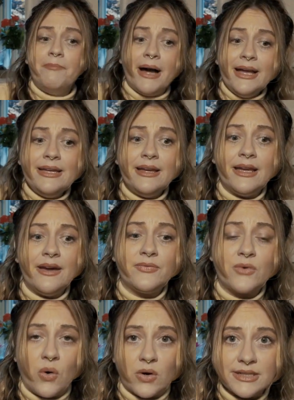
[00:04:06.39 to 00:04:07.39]
But
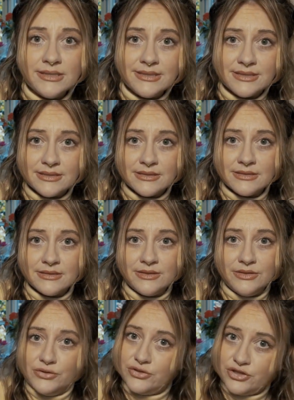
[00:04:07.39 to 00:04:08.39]
of course, you